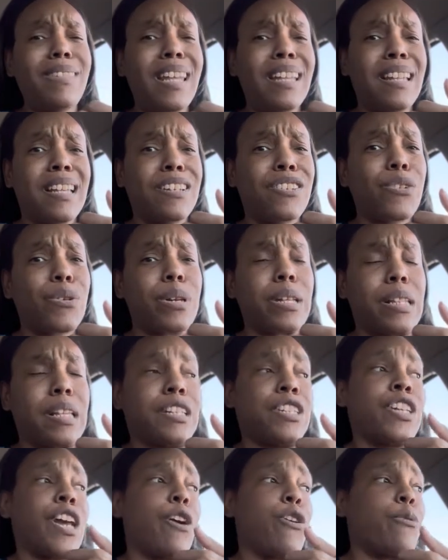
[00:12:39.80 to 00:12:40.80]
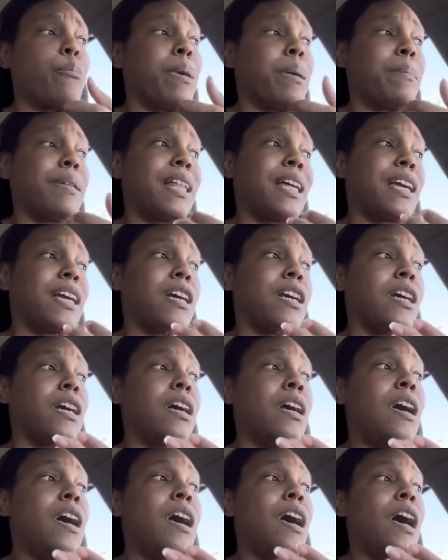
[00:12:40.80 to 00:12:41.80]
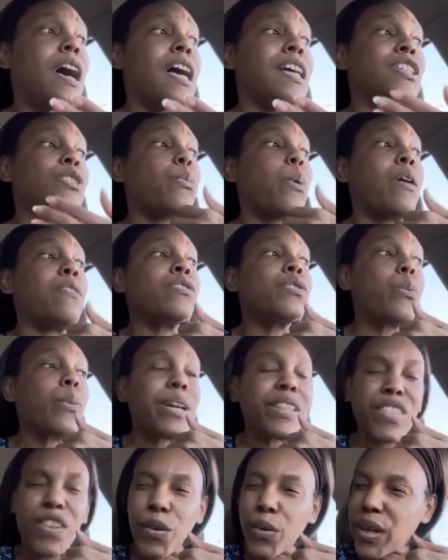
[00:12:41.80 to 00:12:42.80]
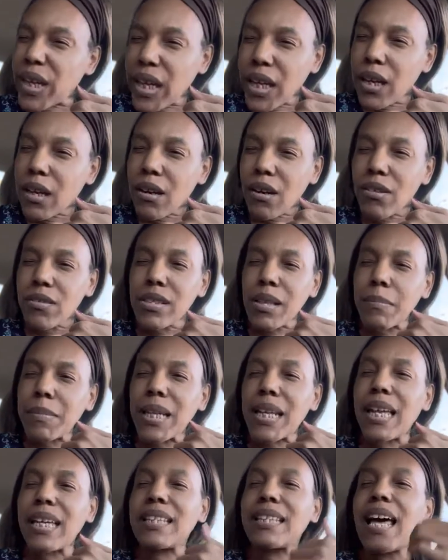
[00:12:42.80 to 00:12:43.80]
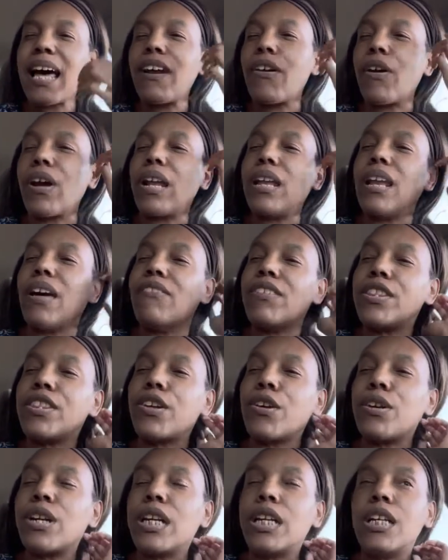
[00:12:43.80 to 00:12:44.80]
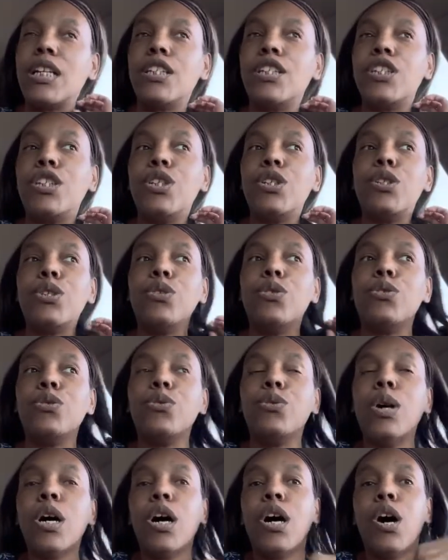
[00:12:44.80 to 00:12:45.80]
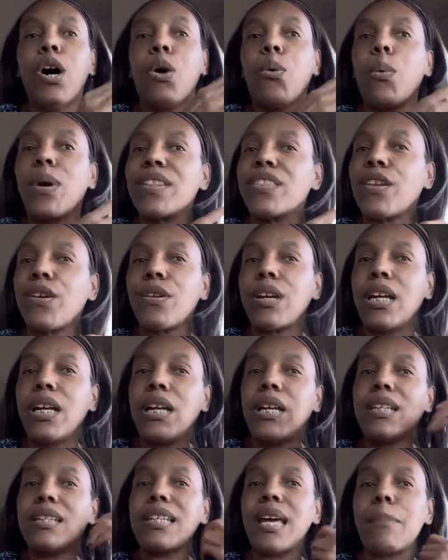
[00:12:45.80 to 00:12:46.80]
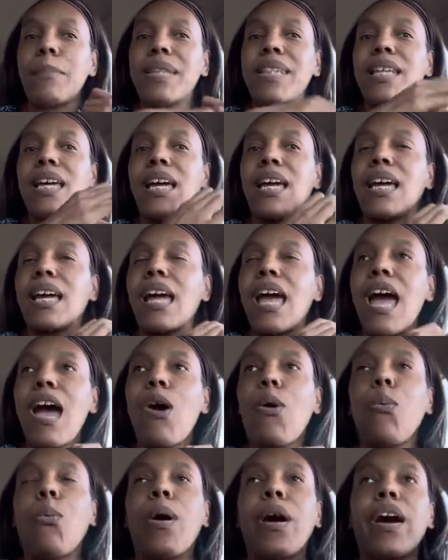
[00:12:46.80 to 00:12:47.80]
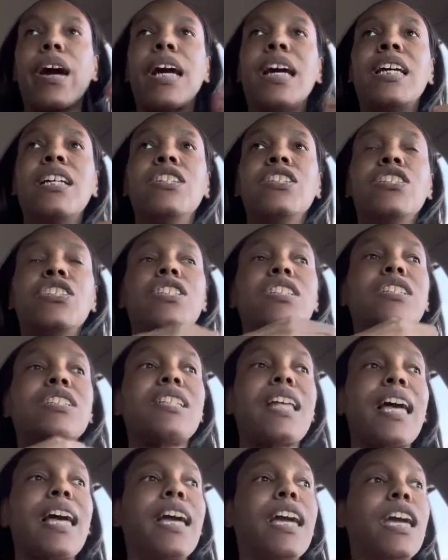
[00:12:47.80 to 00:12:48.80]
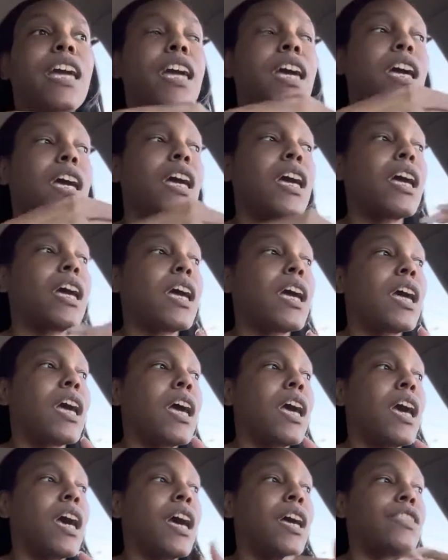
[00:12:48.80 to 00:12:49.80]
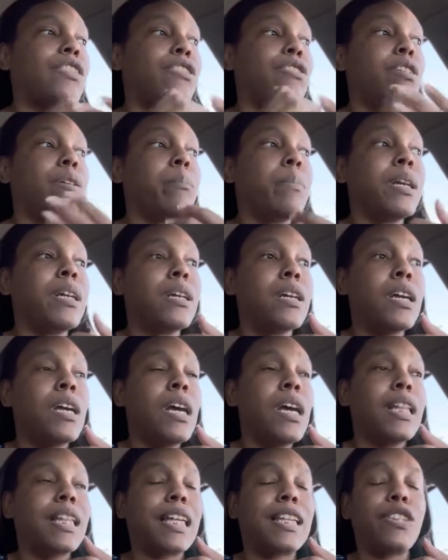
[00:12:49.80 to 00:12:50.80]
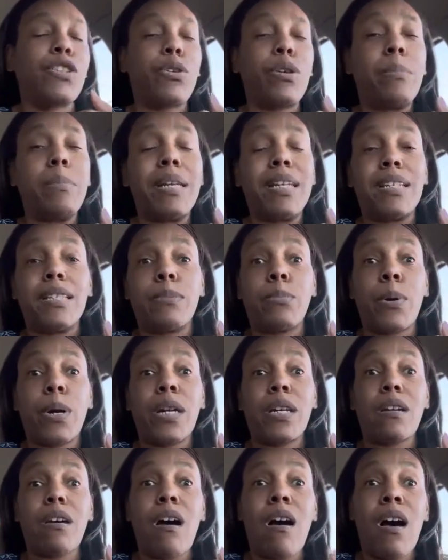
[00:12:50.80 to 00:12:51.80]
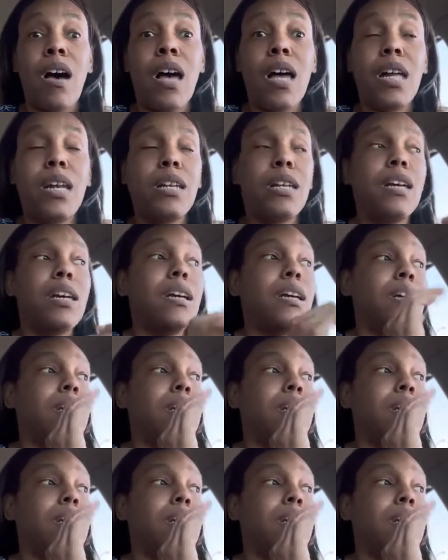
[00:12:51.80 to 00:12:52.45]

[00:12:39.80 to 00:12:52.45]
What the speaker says: like during a lunch hour, maybe like a 12 to 1:30 or something like that, or 11:30 to 1:30 type of thing, where it is just like a 30 minute sprint on,